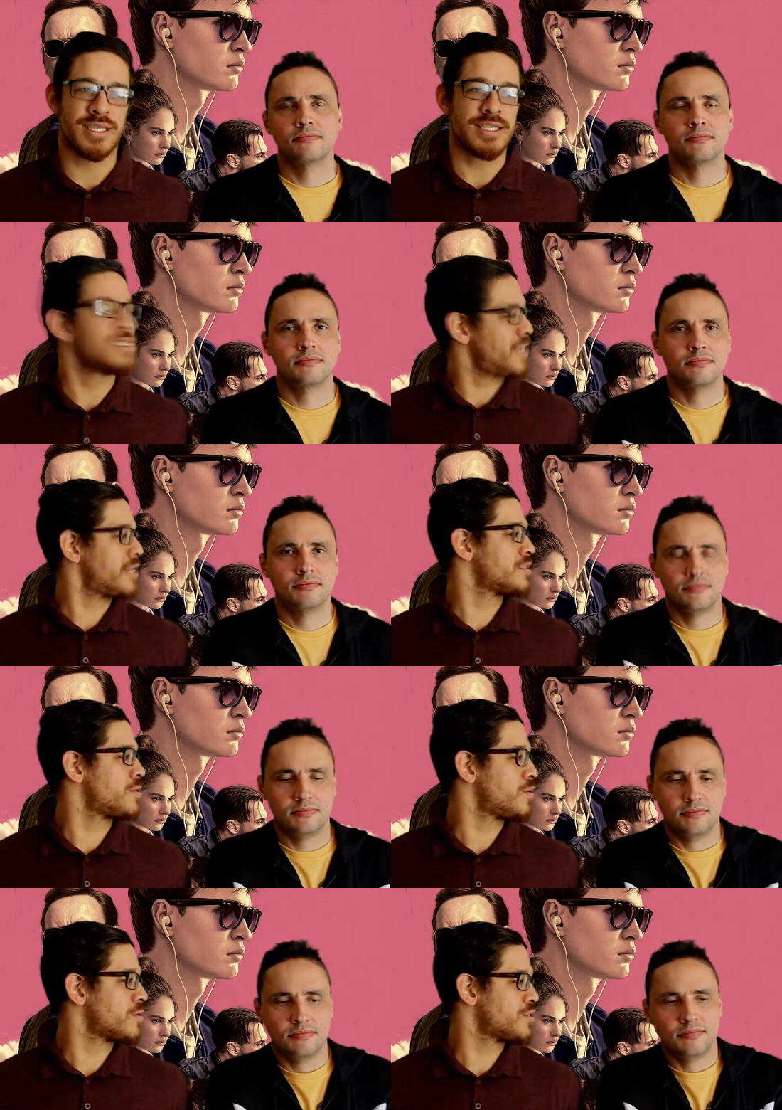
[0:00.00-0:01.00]
Speaker 1: he sells it
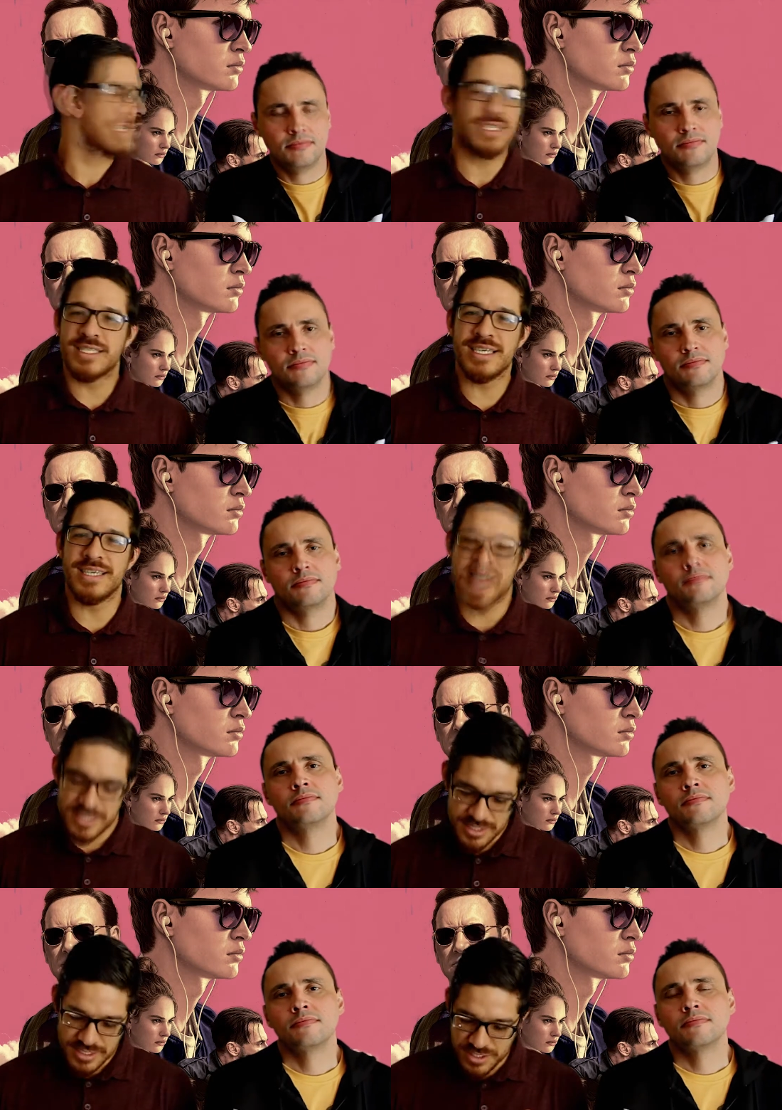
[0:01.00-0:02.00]
all because you can see
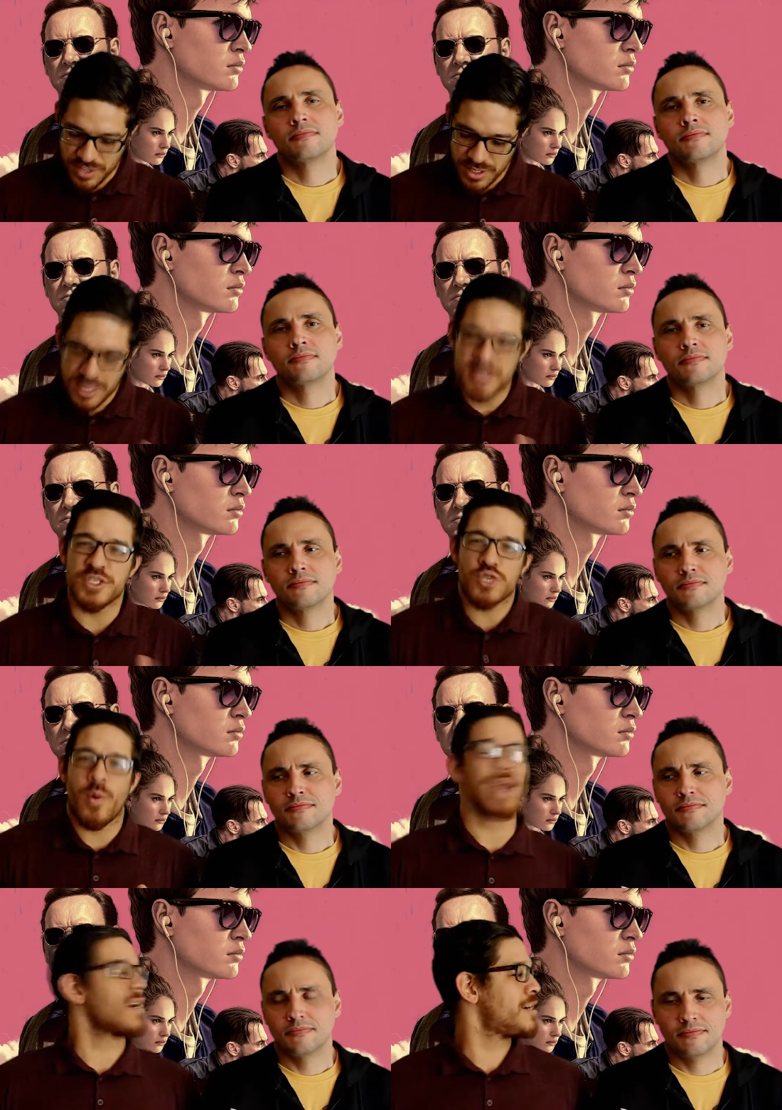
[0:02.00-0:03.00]
he's got like the
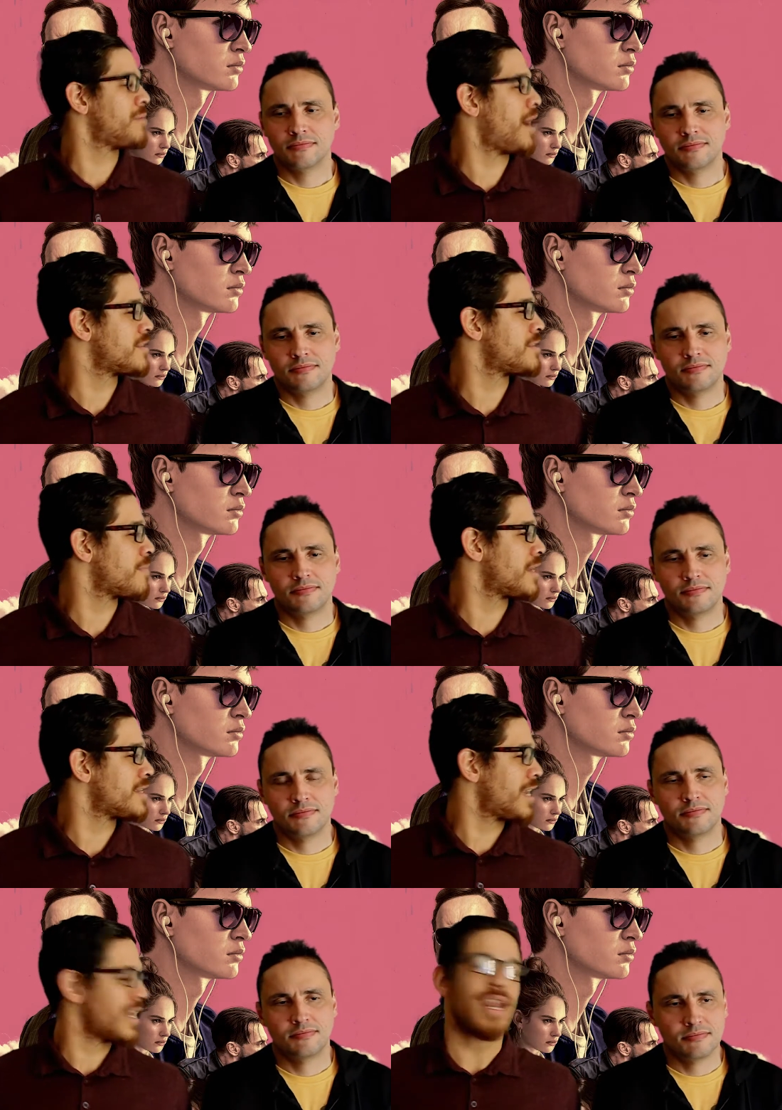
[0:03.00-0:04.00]
swagger about him,
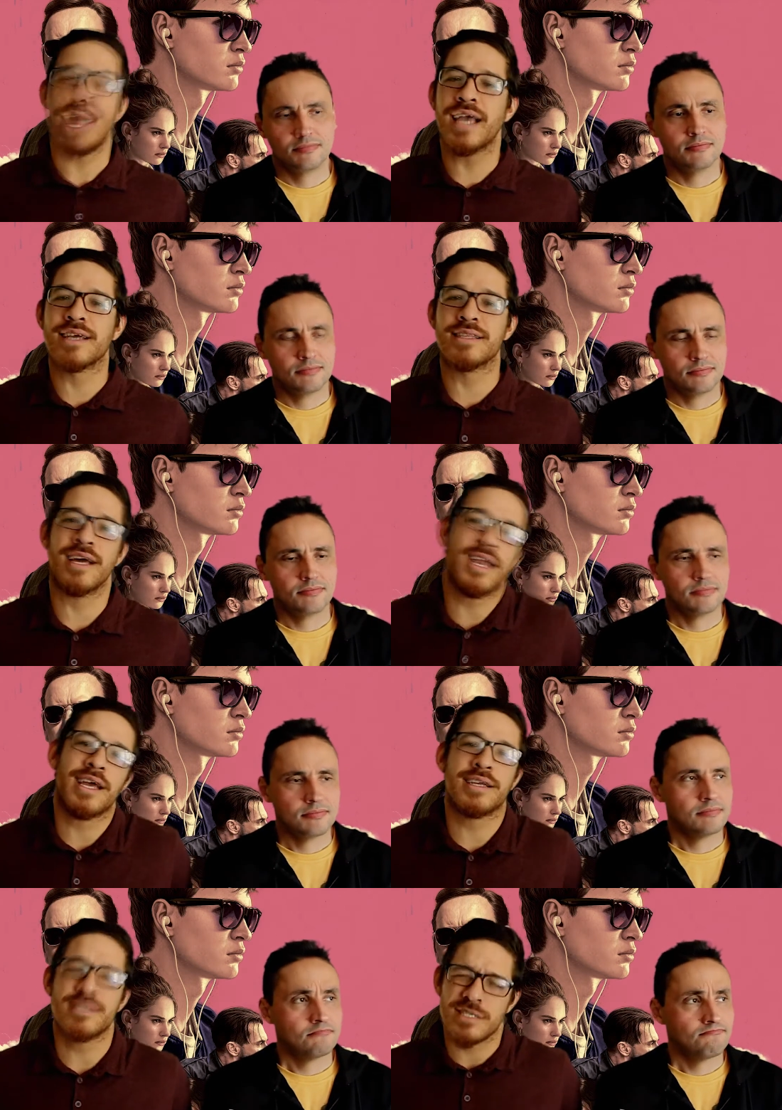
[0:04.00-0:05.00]
man. And I
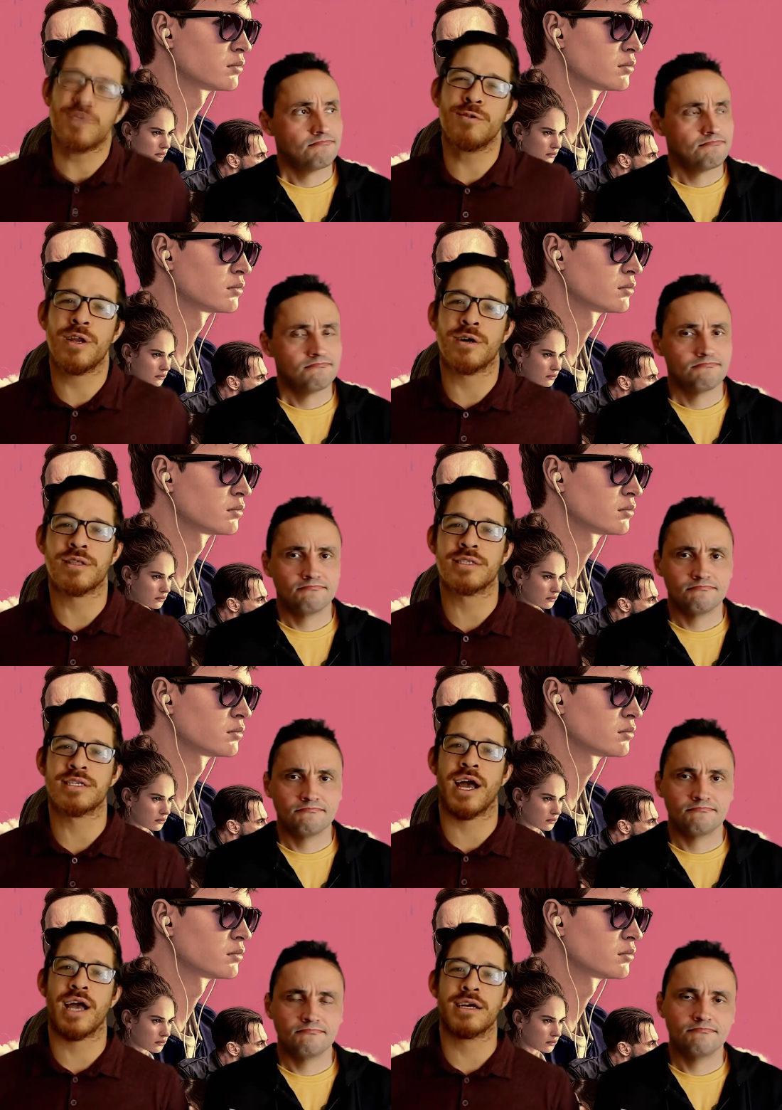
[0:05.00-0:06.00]
like it, he's a cool look, this
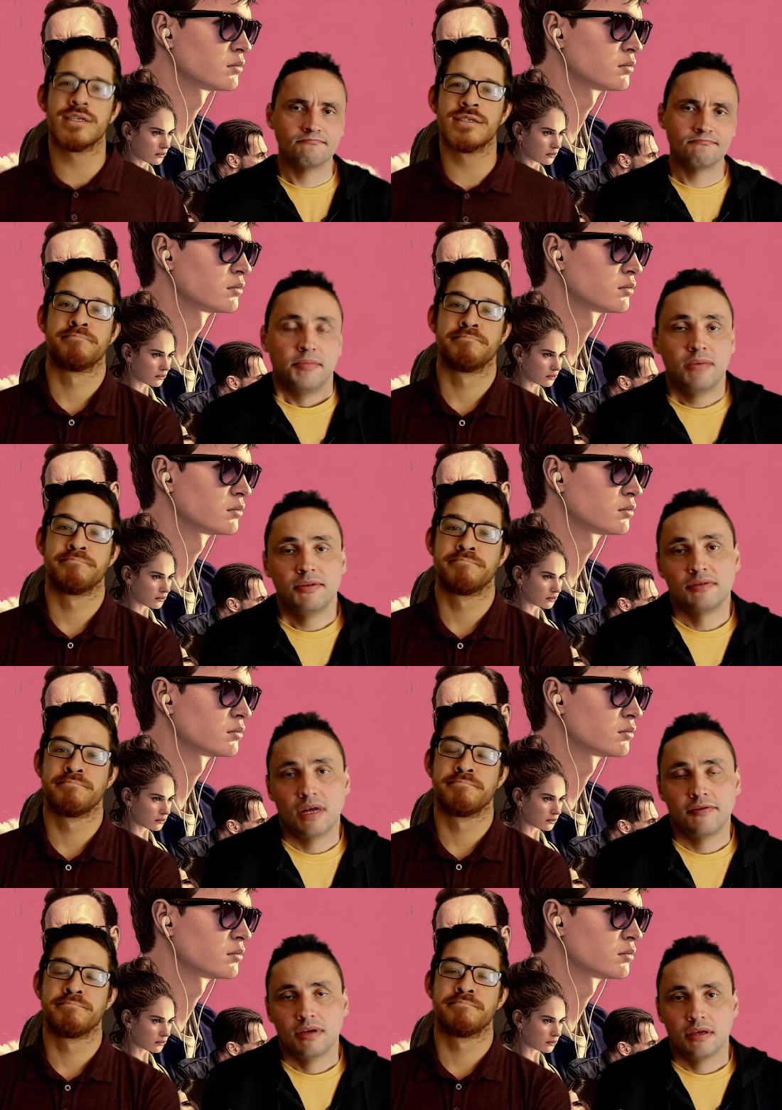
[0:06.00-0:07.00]
Speaker 2: guy. Baby
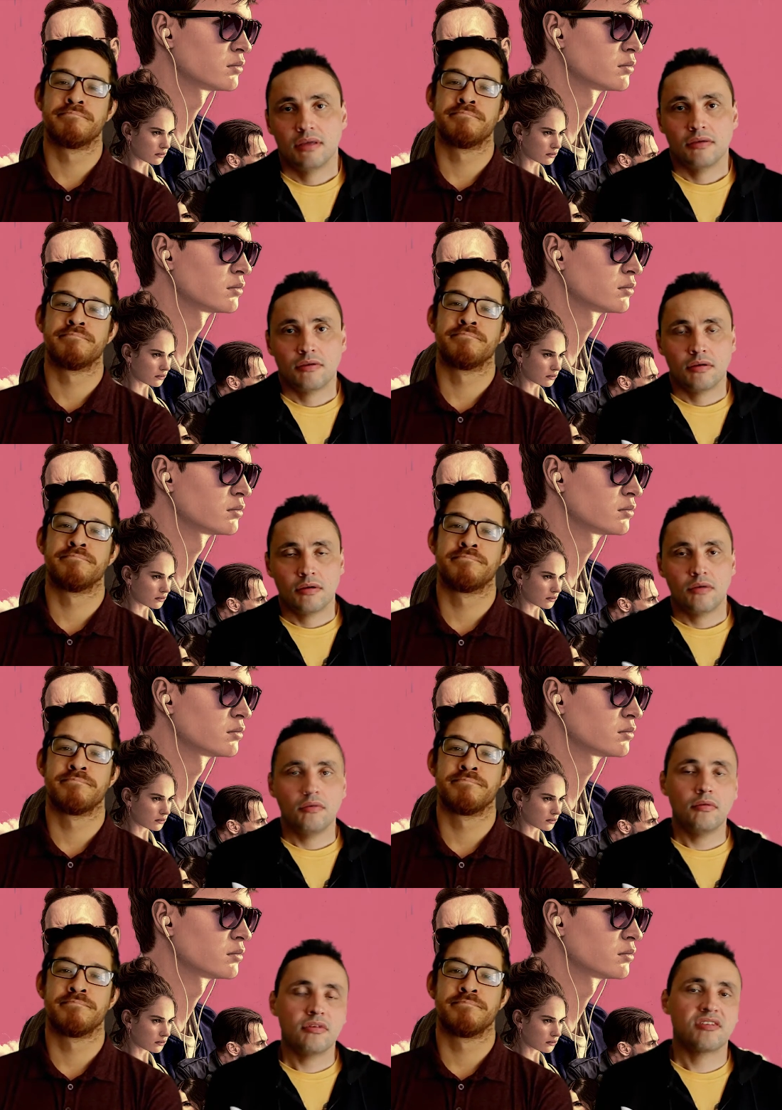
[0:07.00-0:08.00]
Driver is
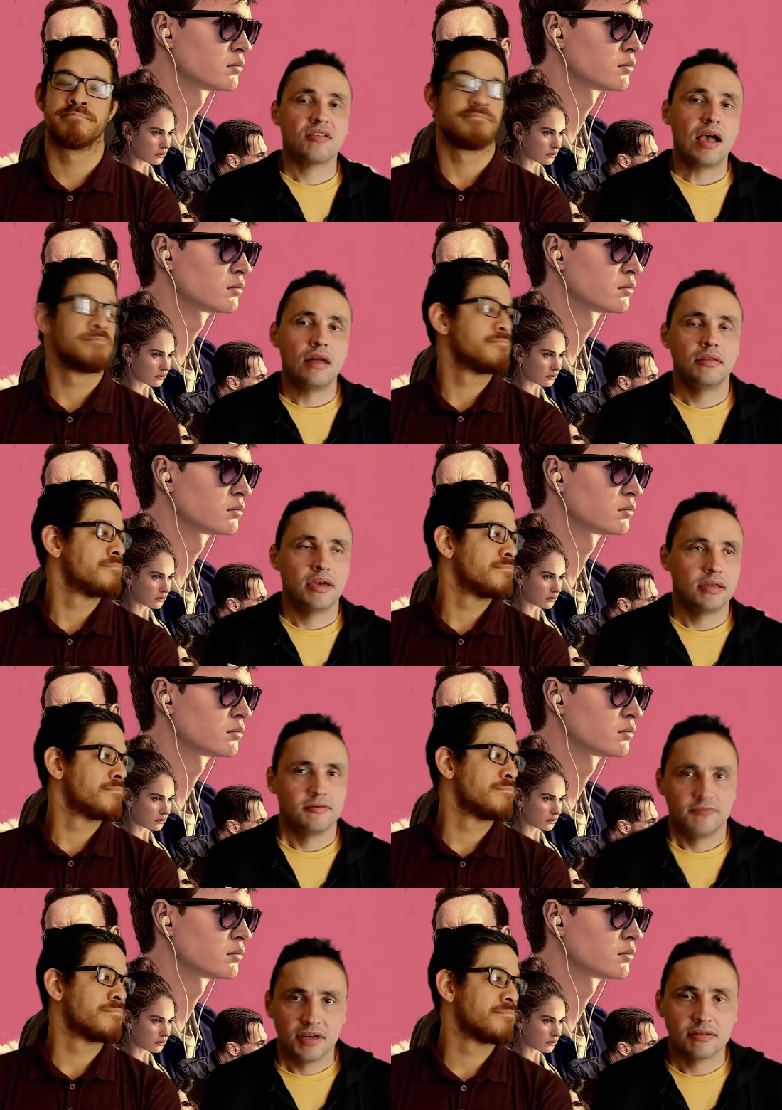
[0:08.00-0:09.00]
all style and
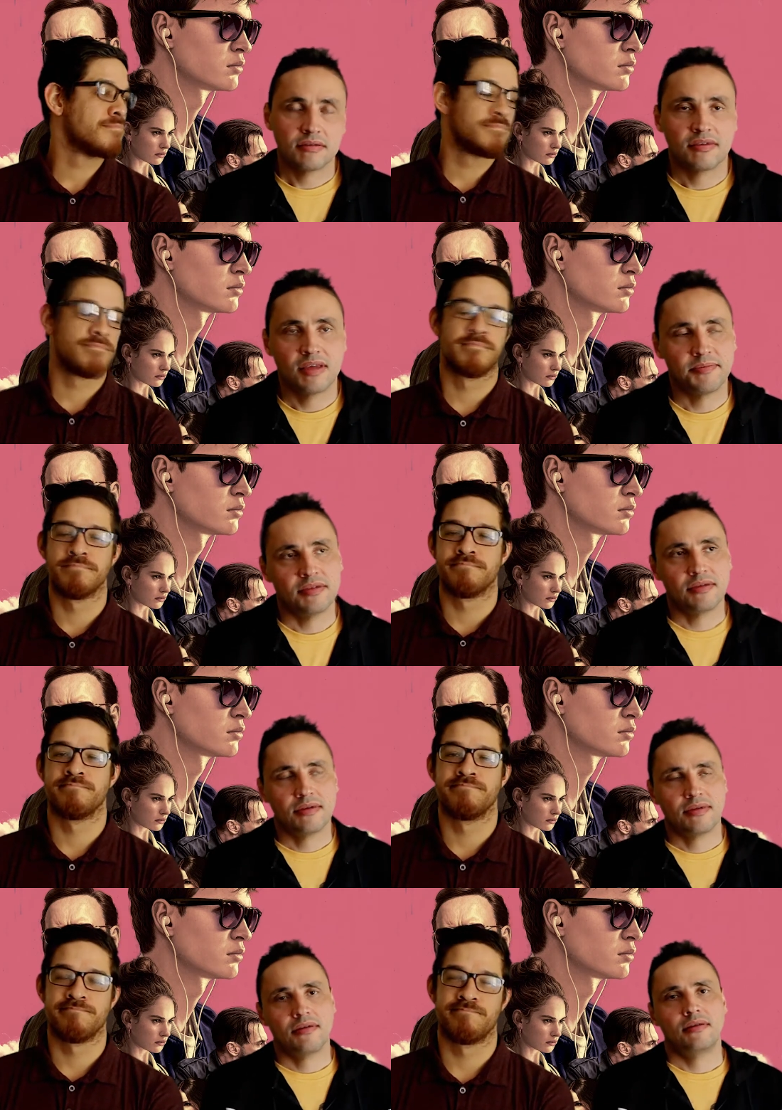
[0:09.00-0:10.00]
very little
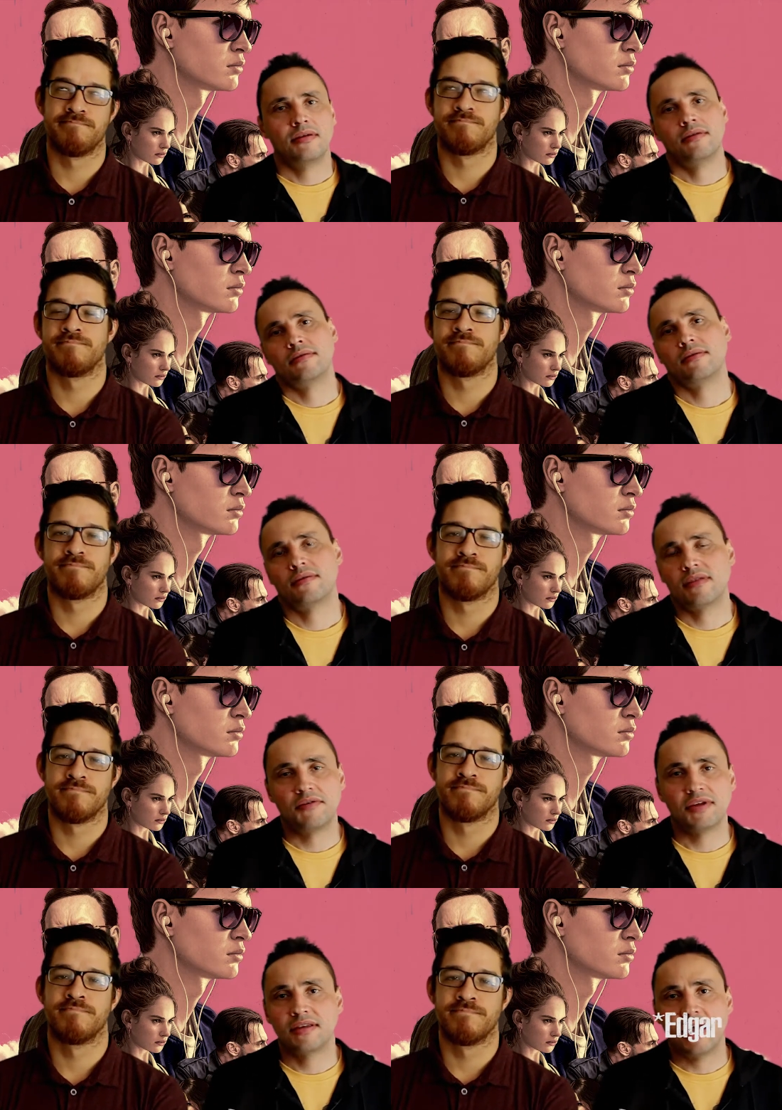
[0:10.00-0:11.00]
substance. This
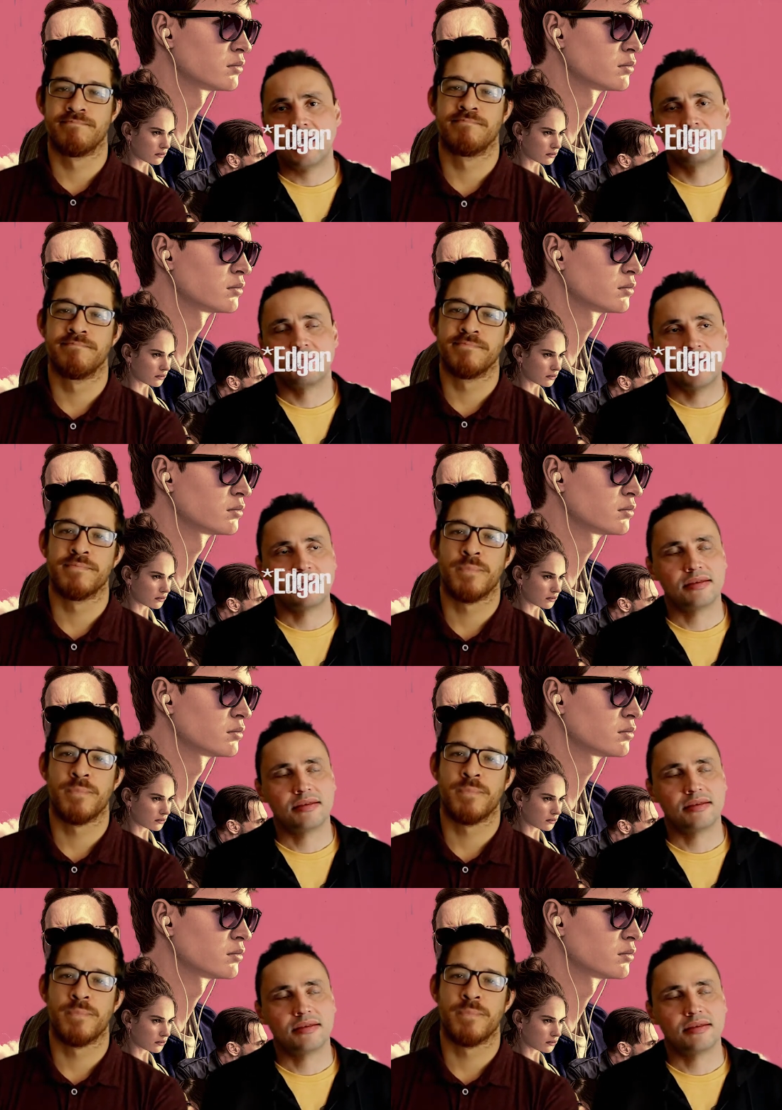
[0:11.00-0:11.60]
director, Edgar Wright,